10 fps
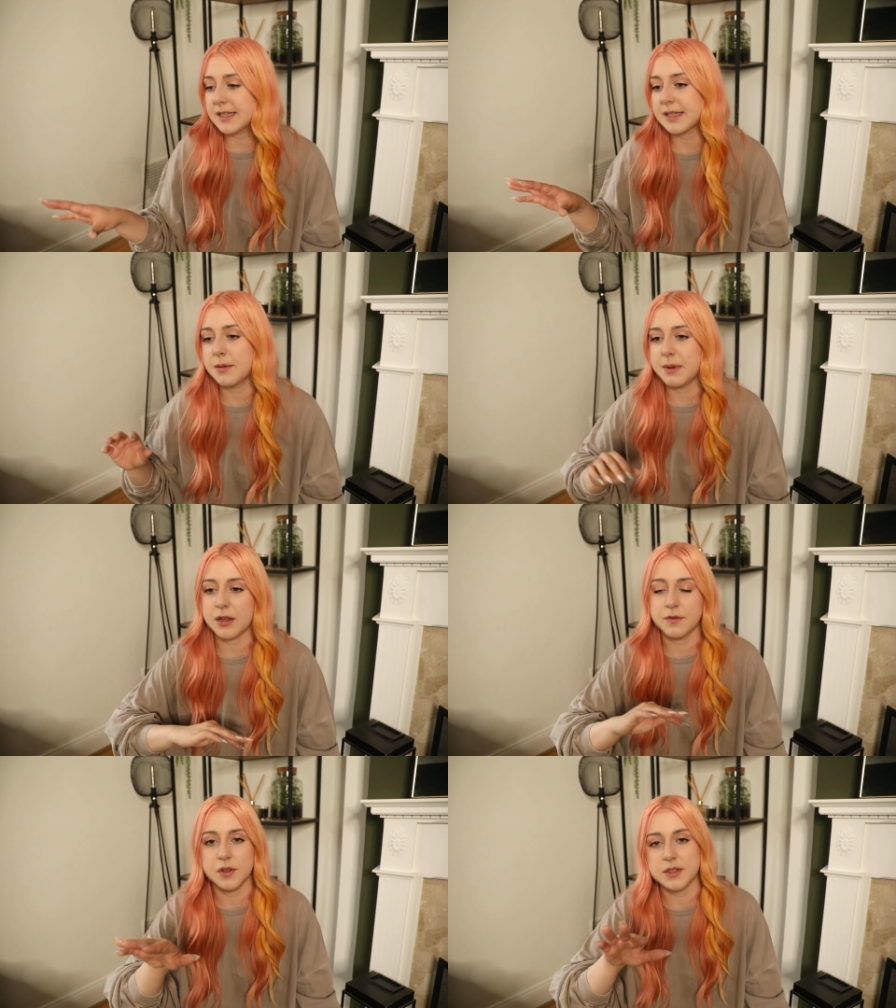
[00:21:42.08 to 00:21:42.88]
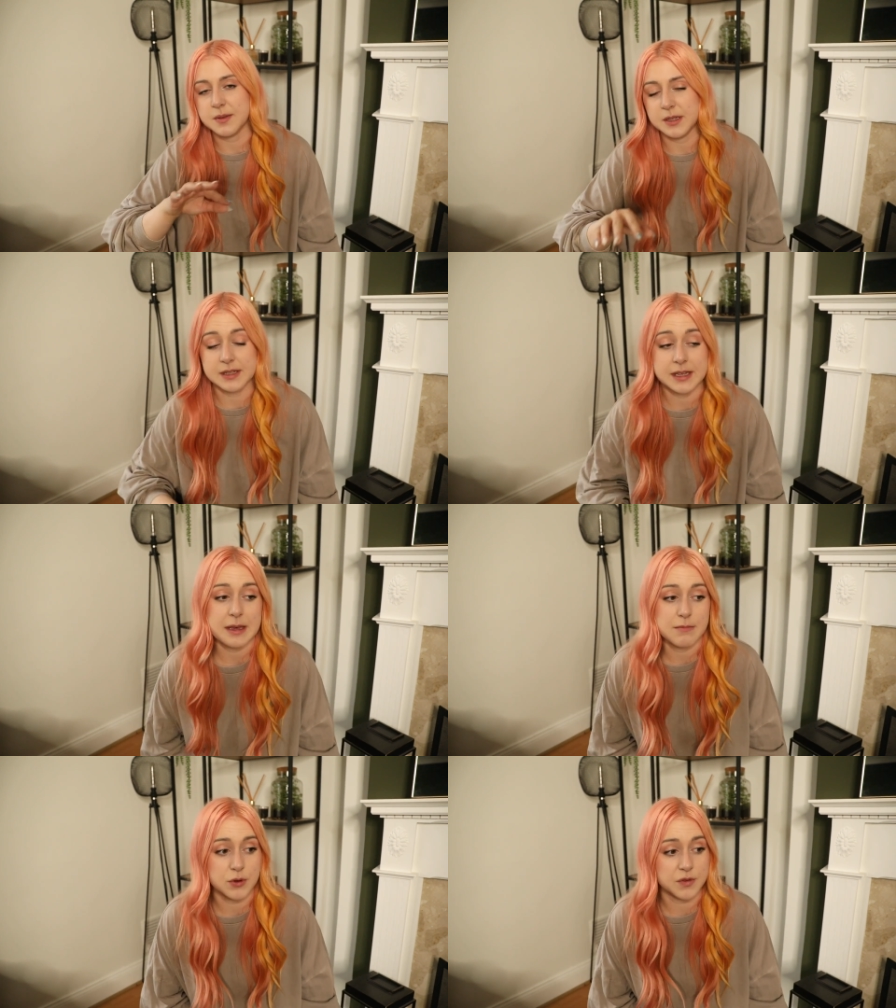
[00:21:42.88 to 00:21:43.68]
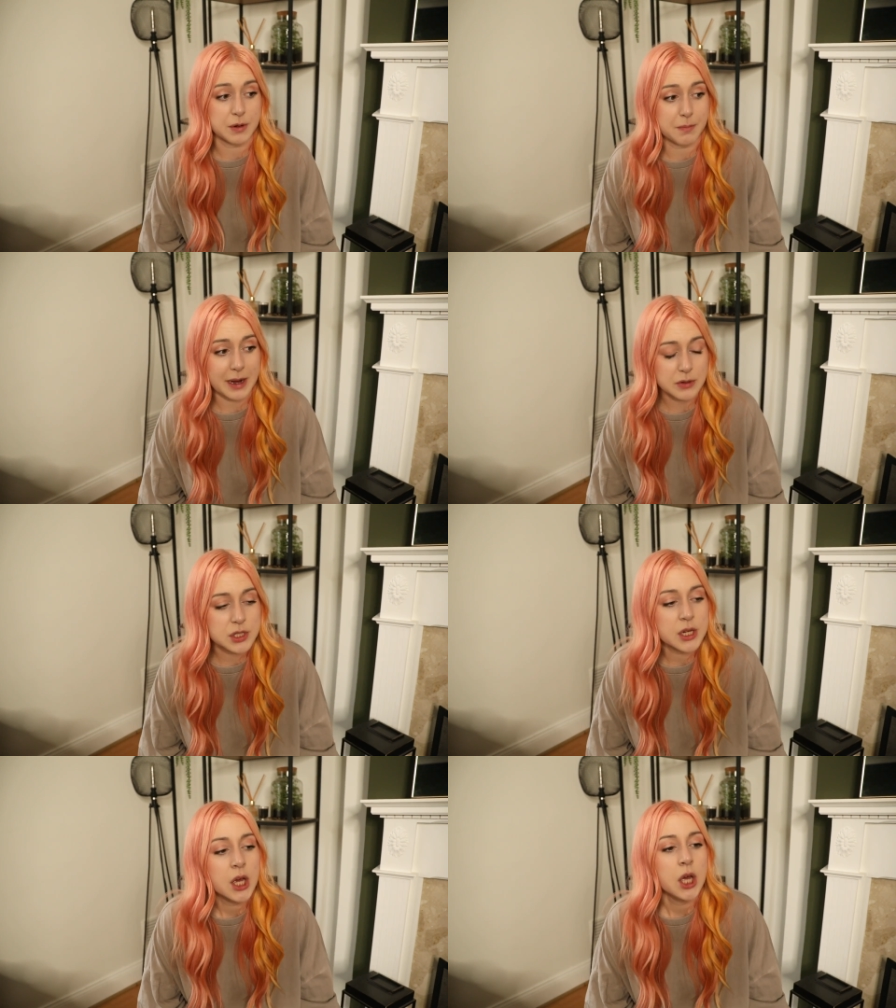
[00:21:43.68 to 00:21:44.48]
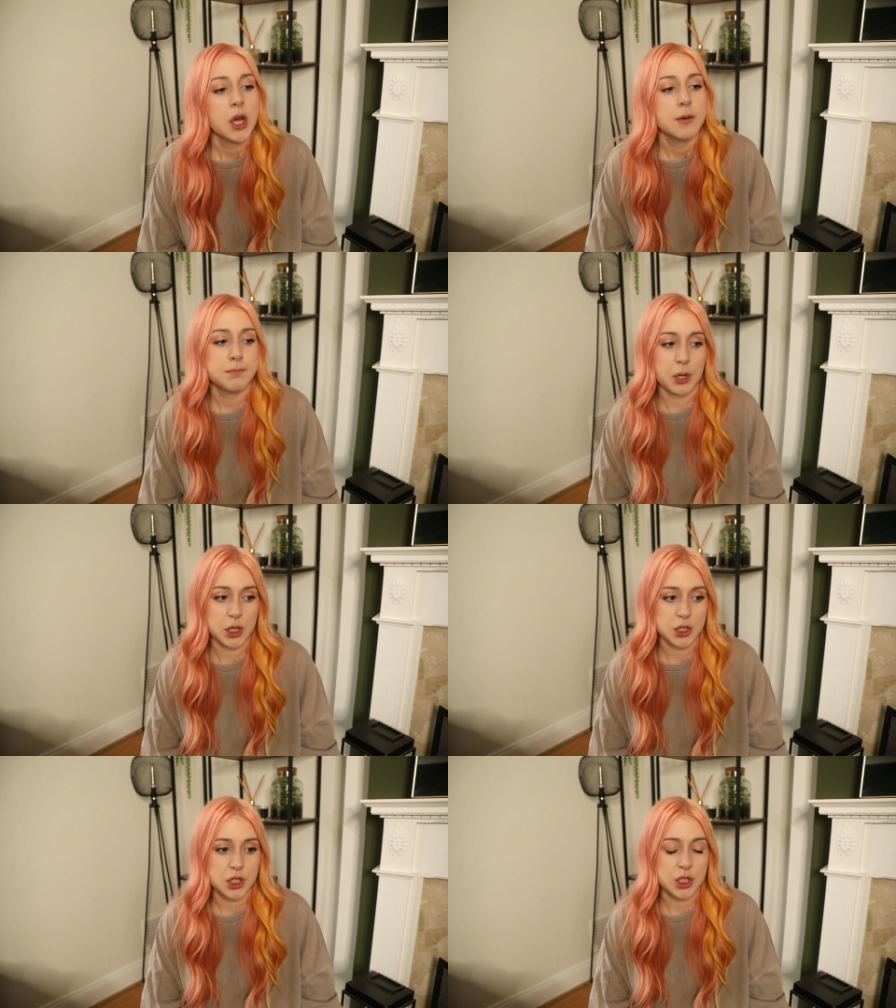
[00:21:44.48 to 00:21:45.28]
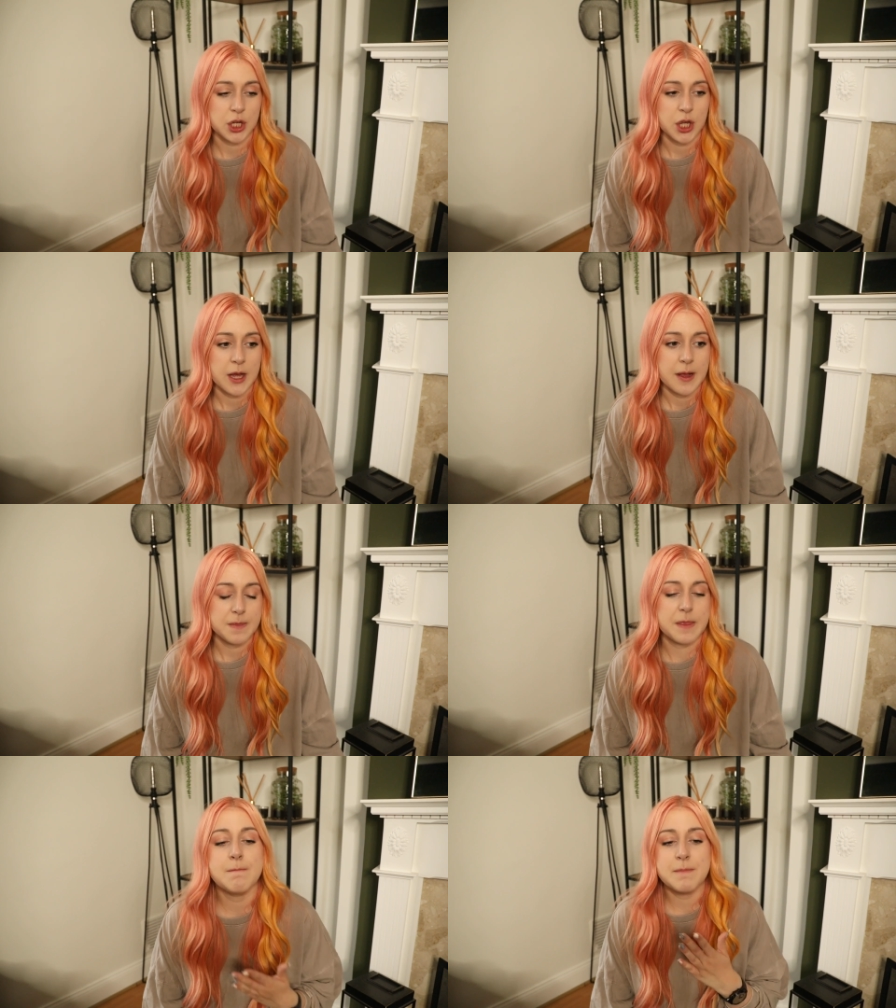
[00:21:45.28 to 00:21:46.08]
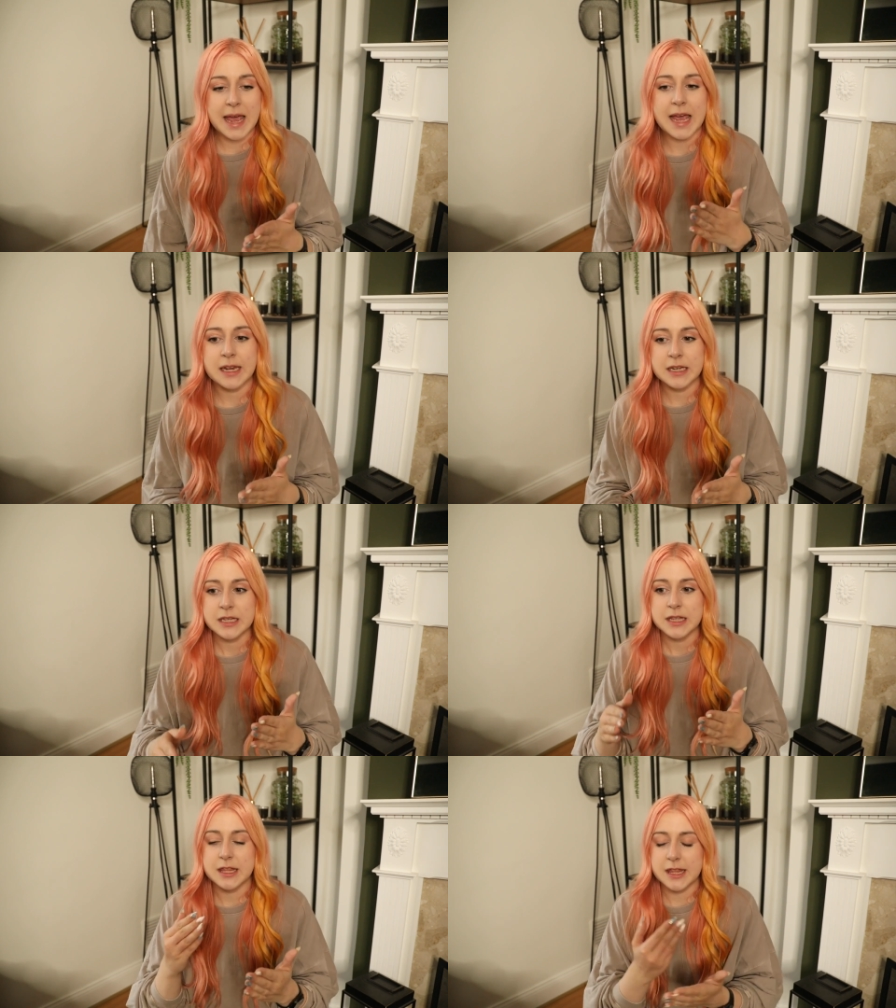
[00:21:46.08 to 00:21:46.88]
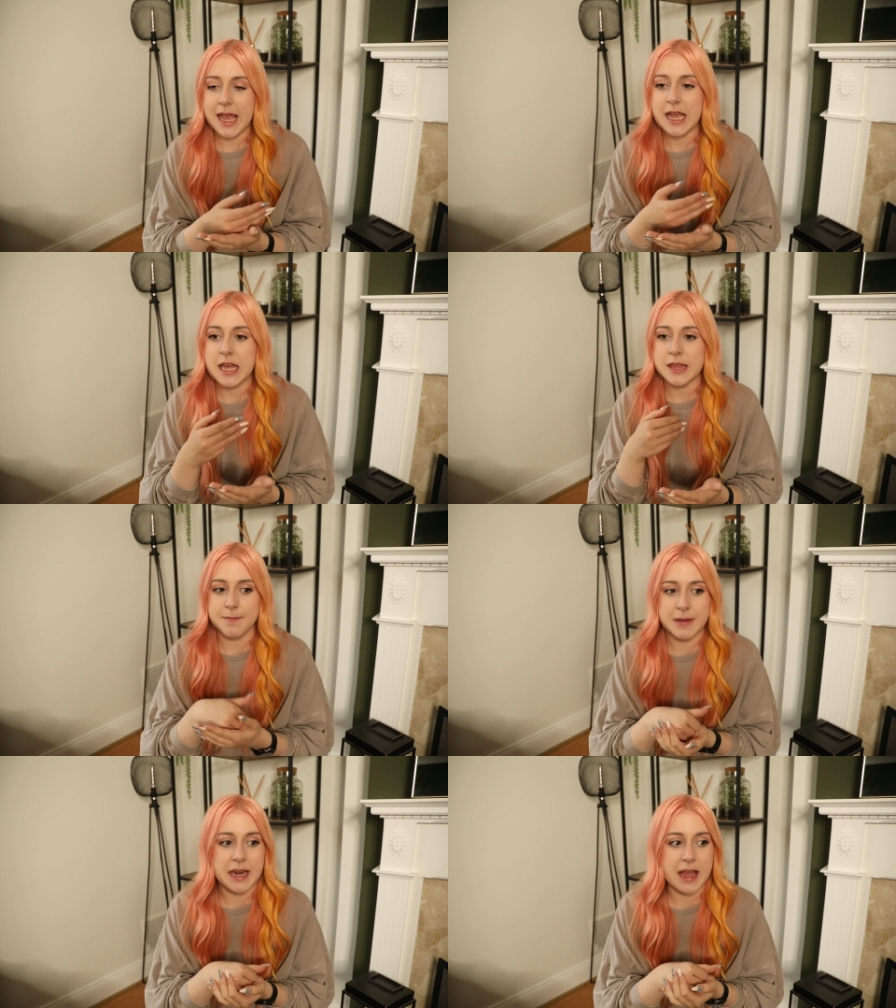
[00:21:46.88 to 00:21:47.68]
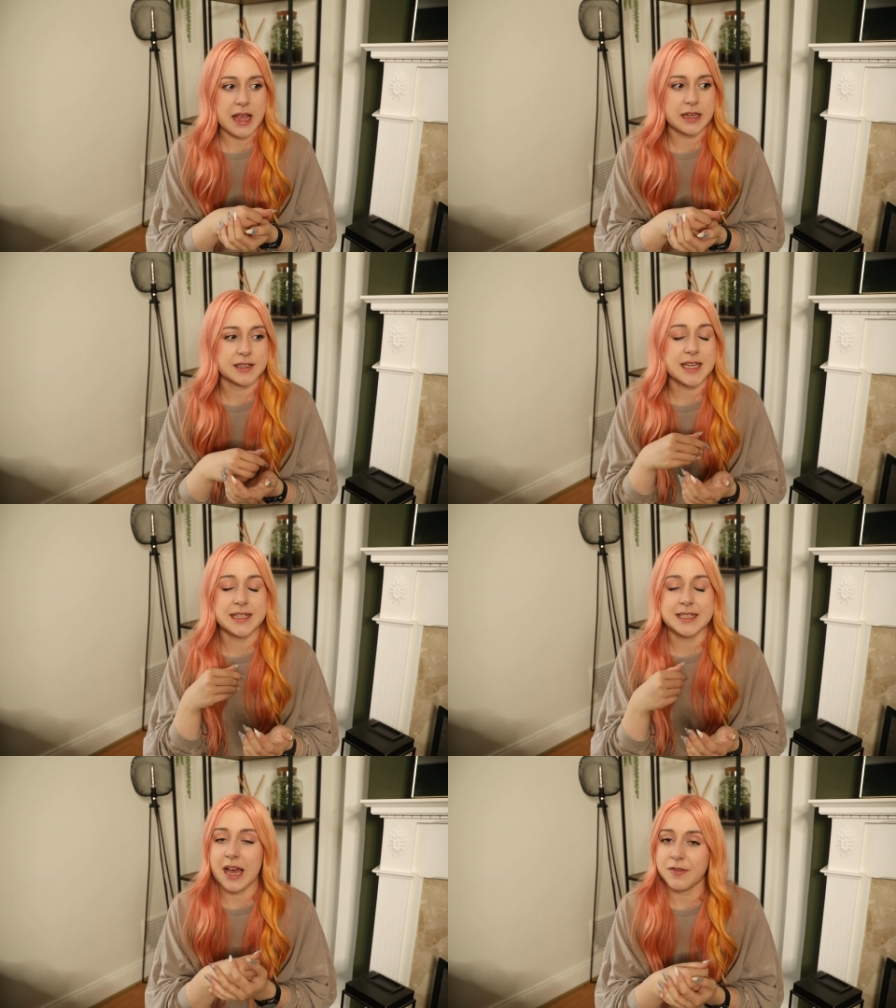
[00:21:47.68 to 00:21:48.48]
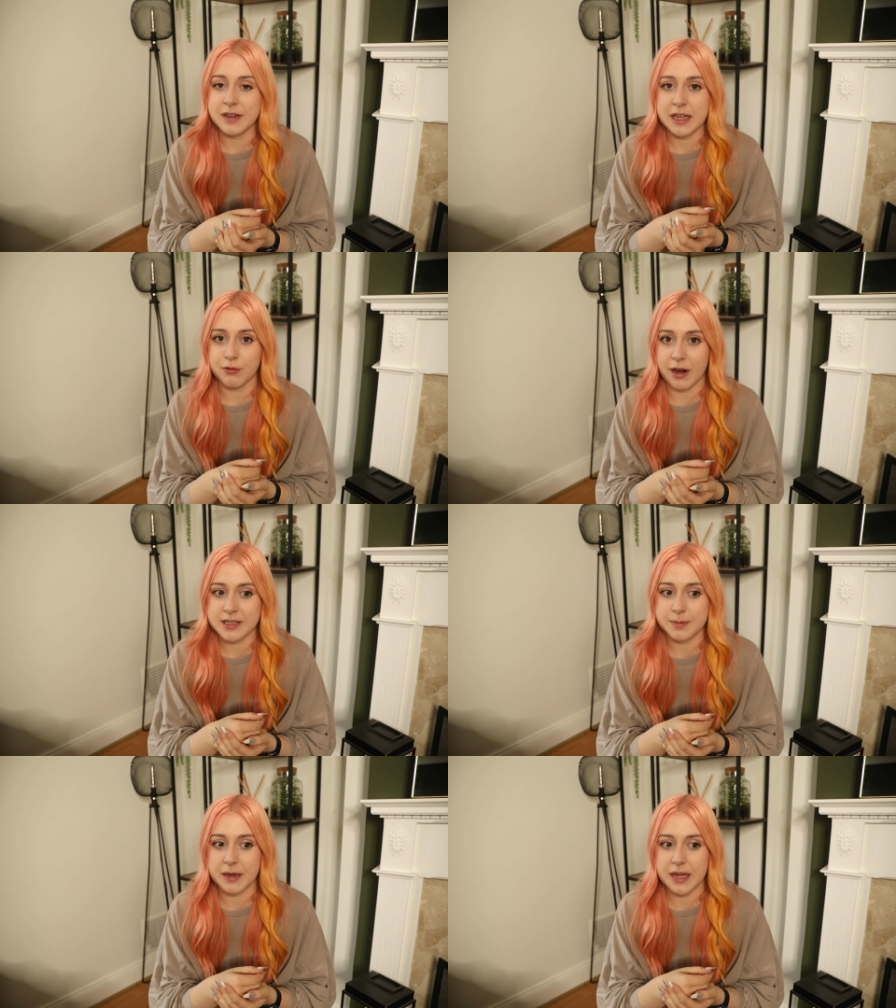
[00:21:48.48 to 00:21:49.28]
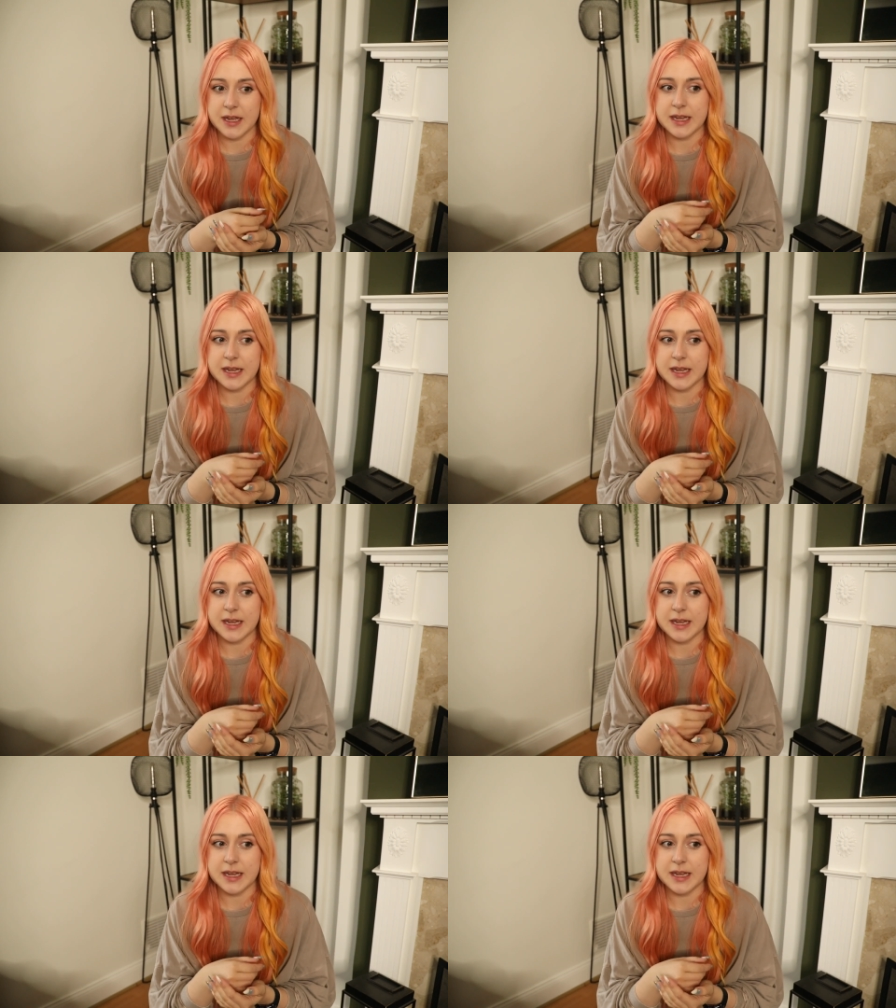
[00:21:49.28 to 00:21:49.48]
he's getting a bit confused because they keep moving about, but the main thing at the minute is he's definitely grasping it.